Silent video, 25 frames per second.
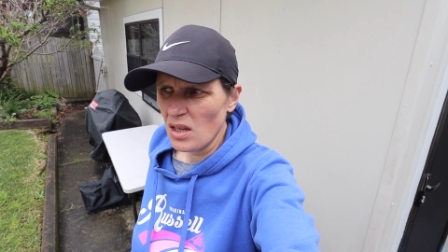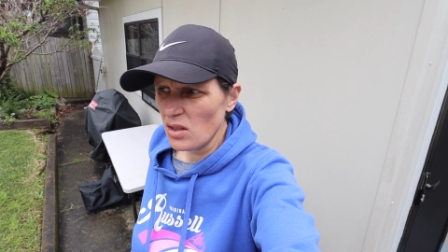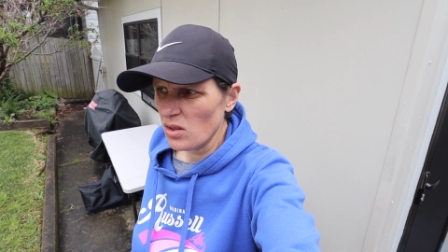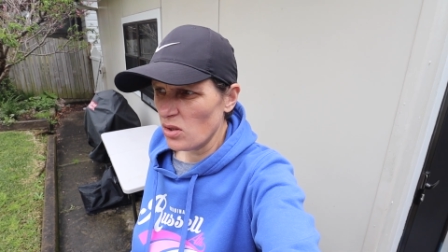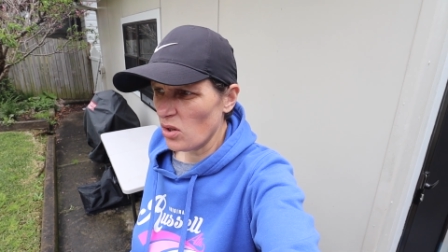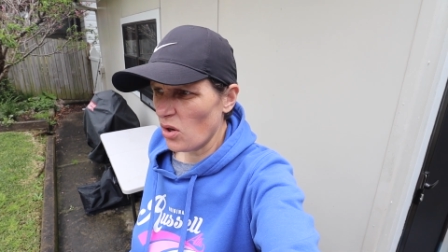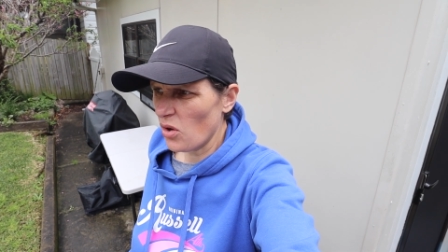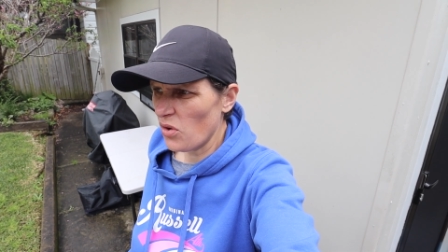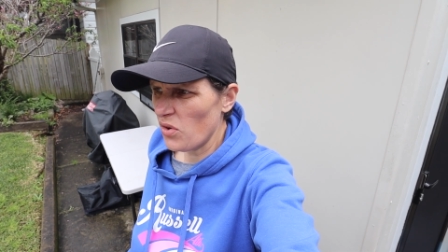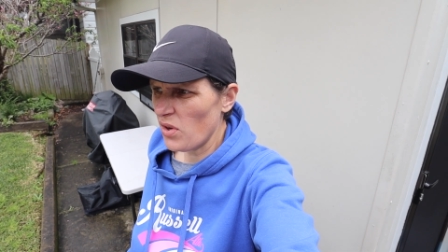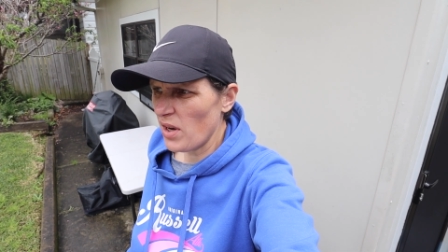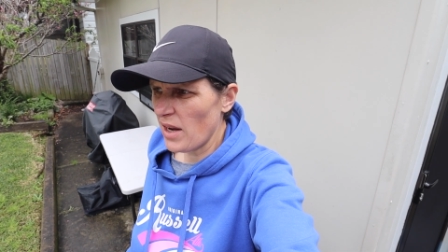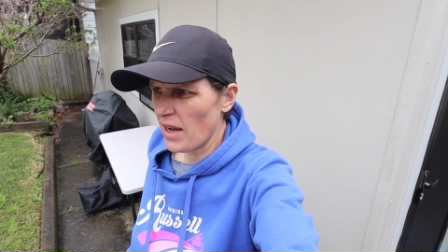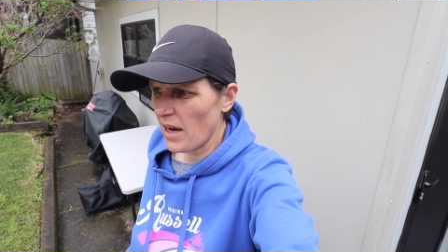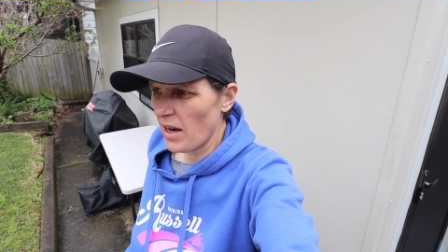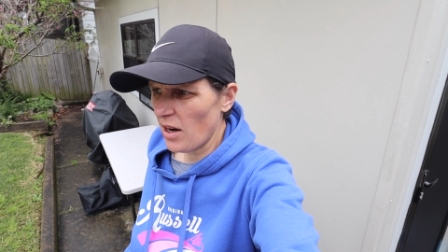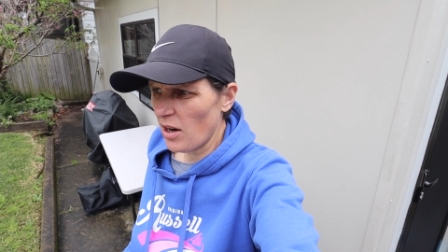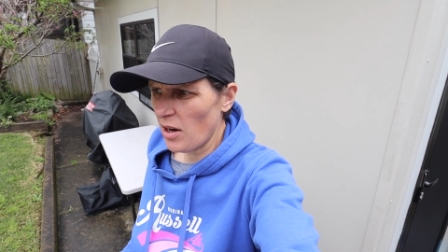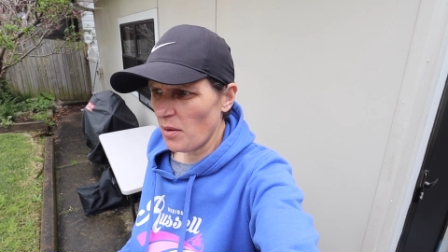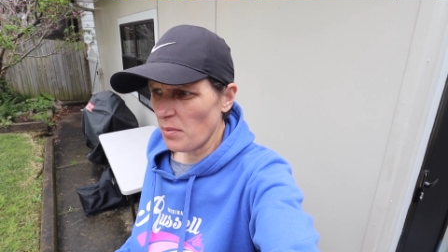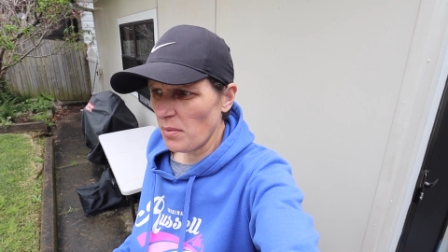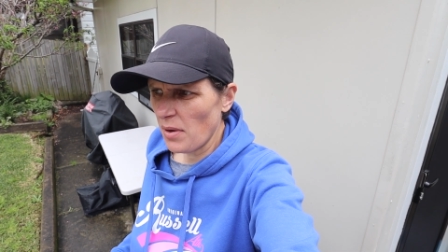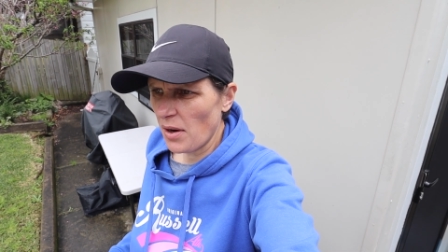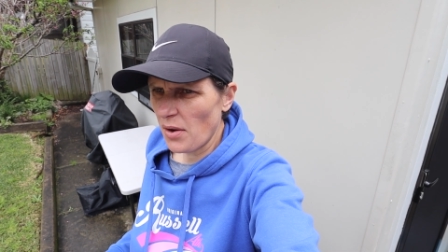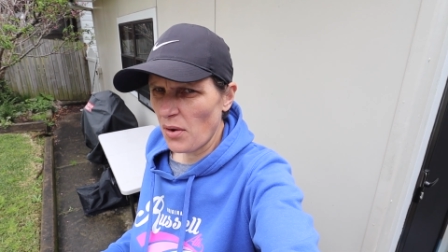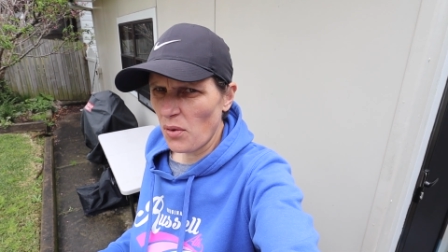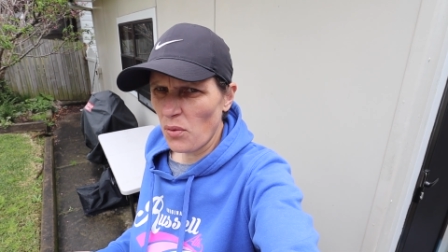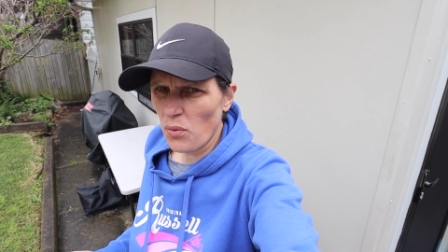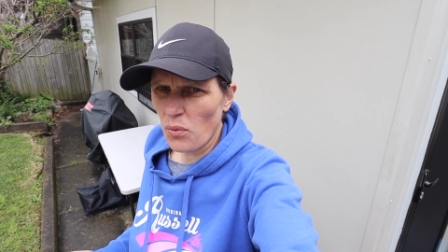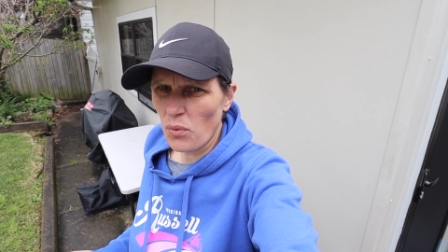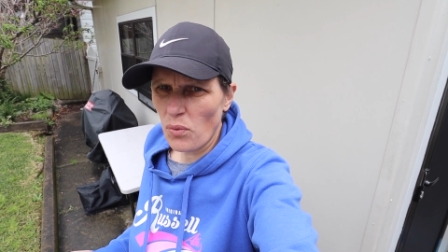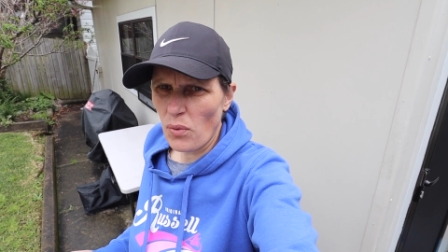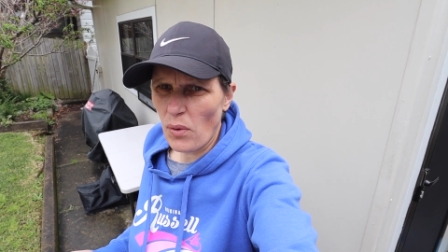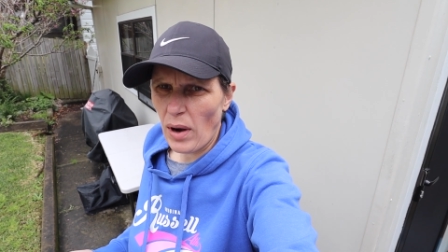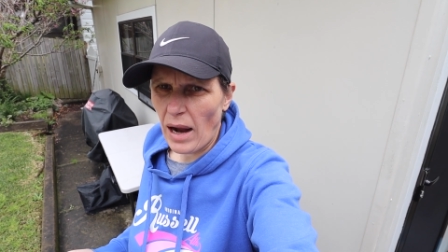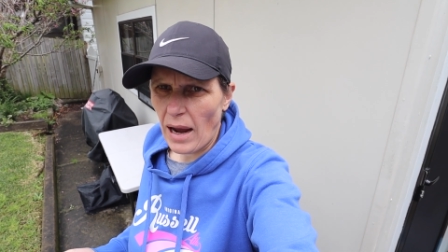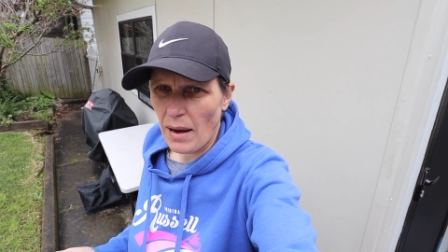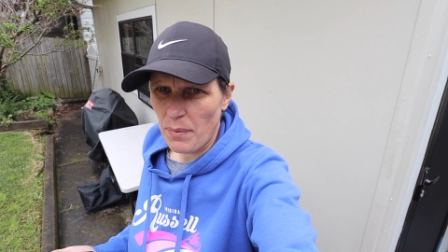So now I'm going to
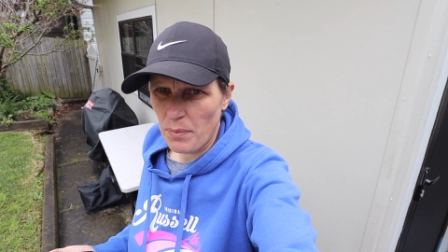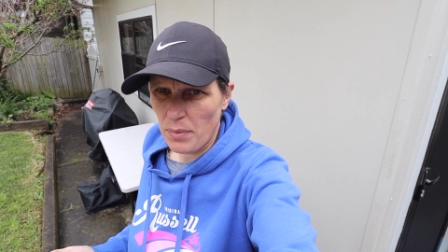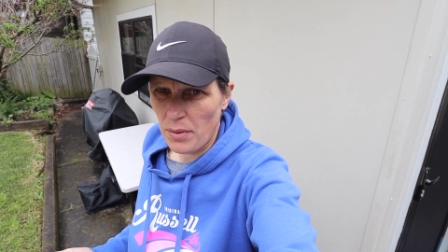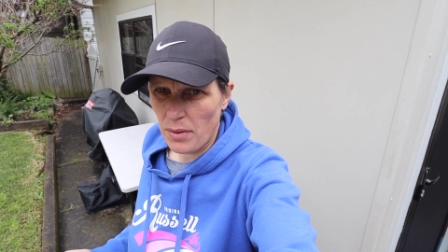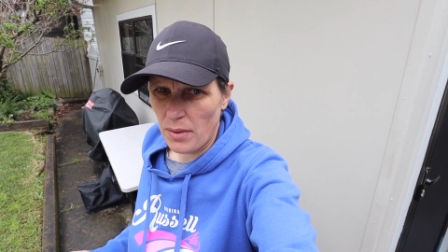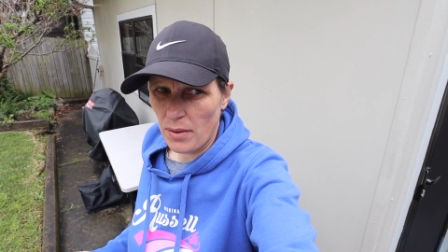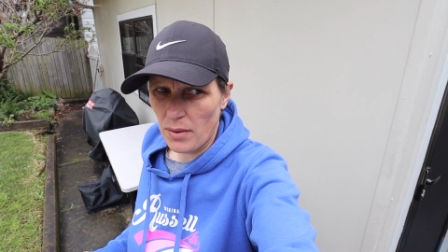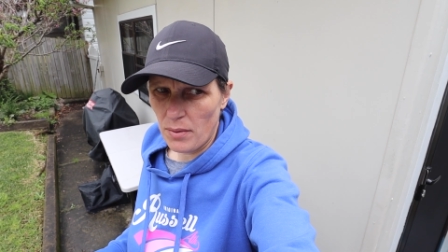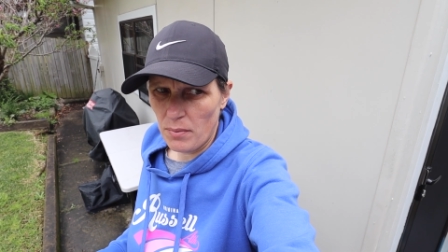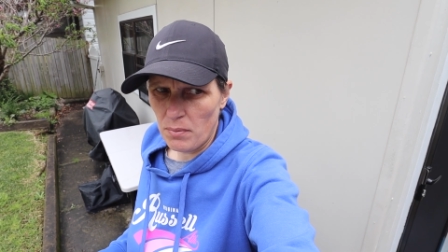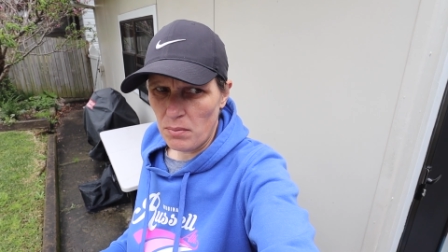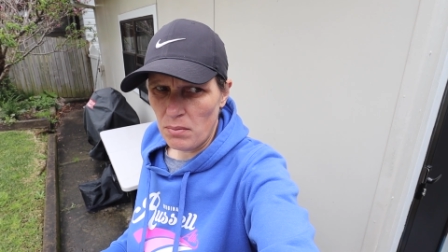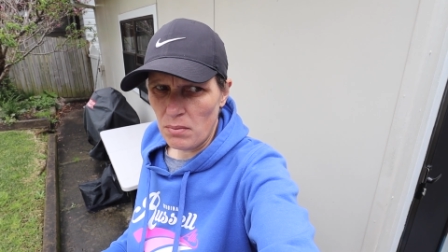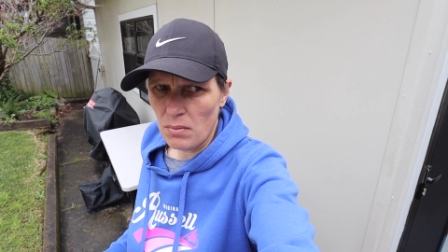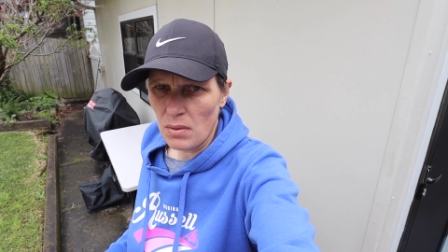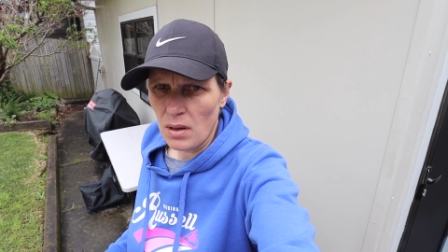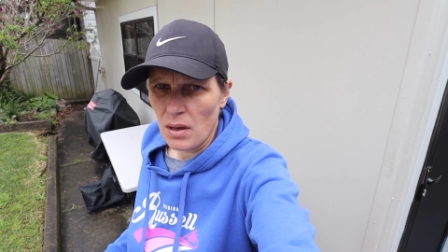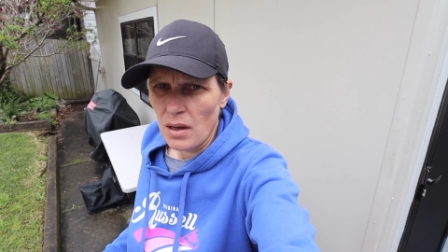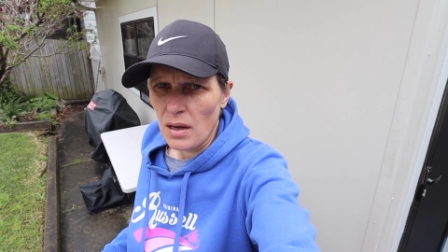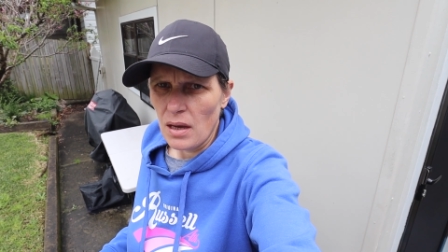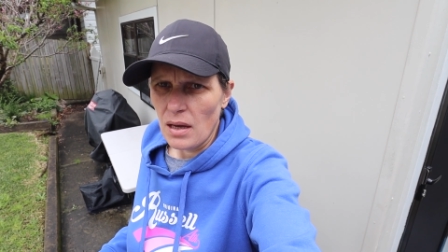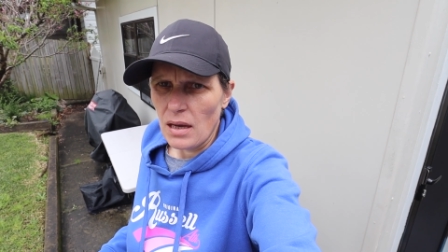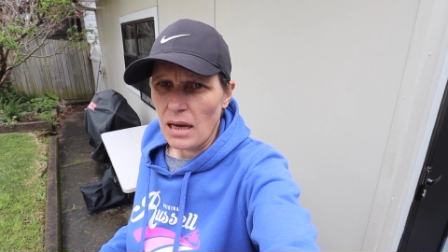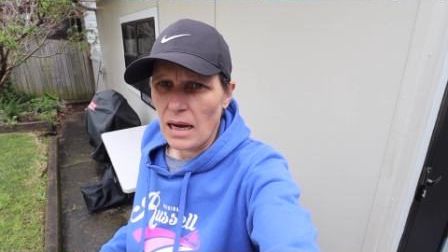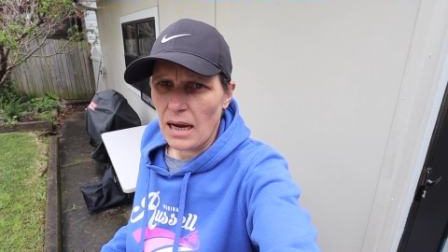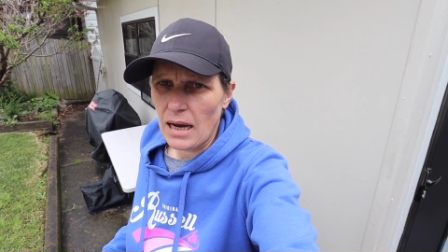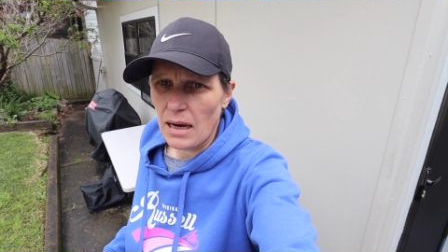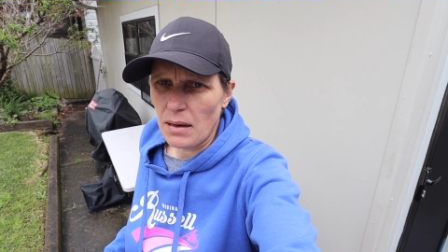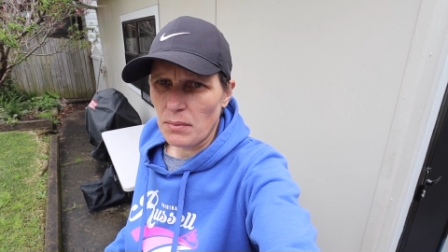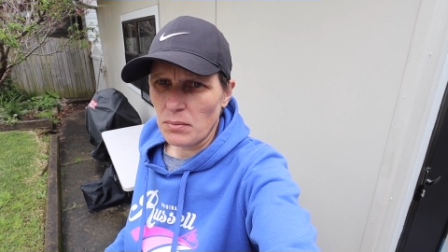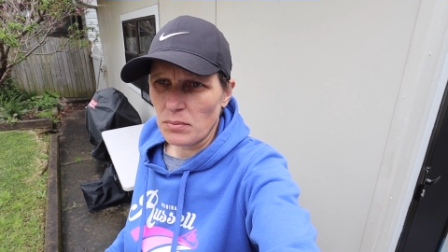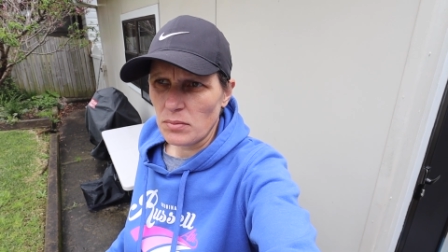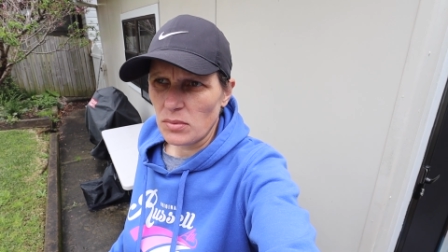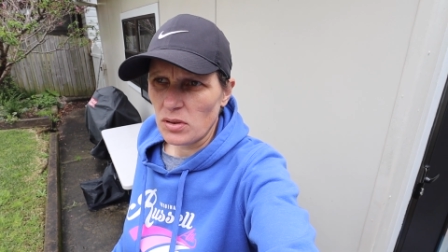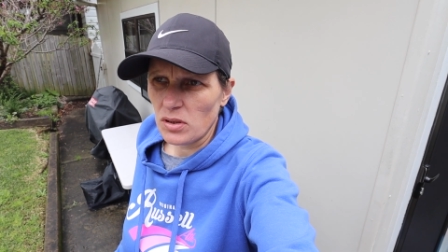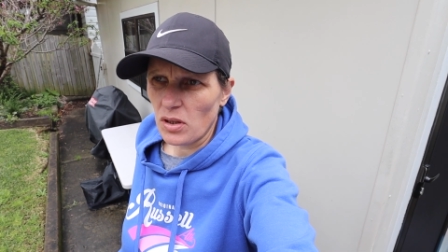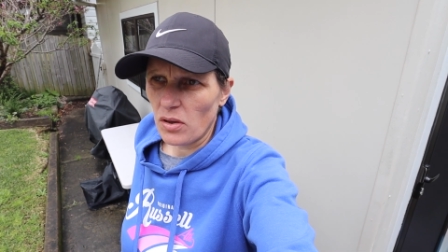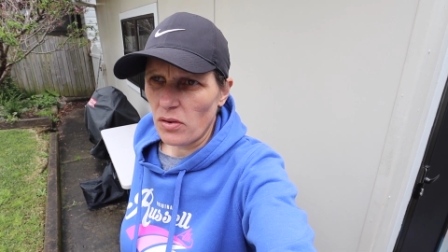wrap them
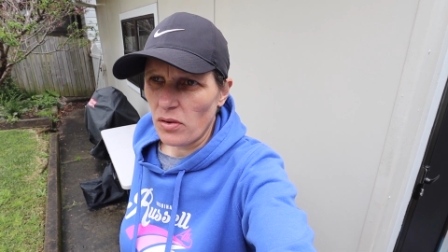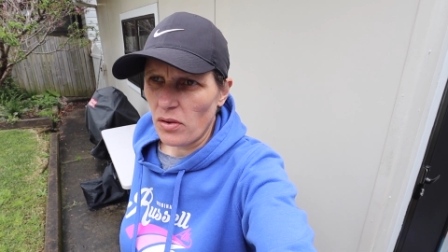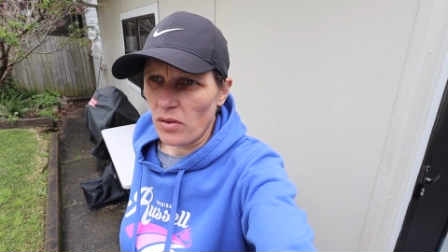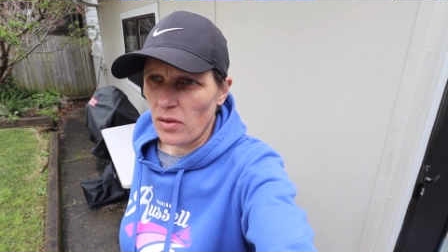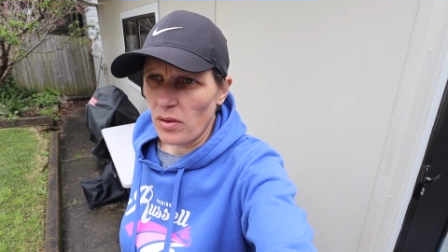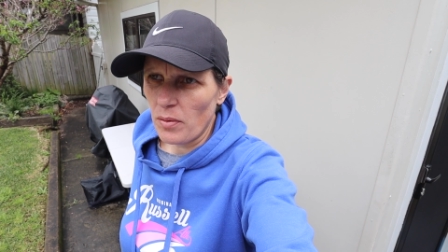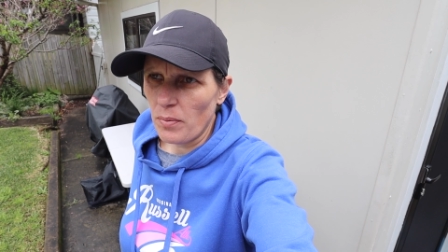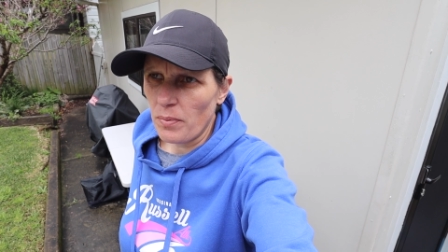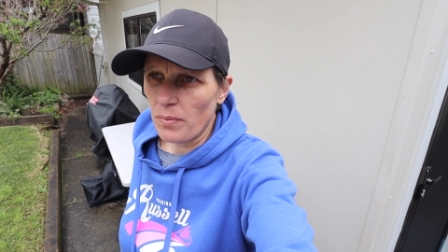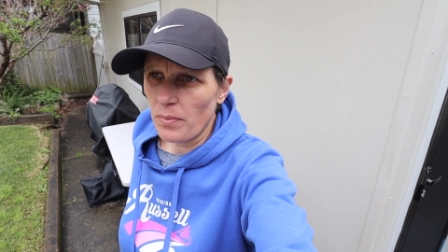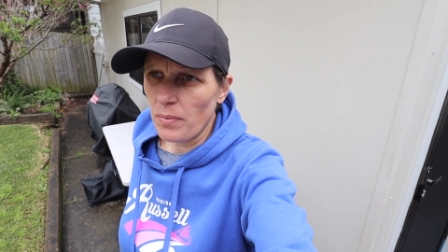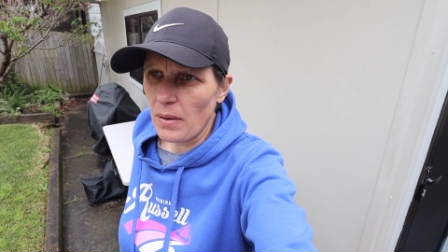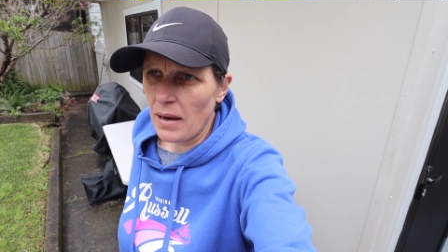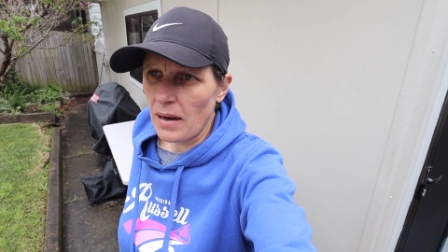so that the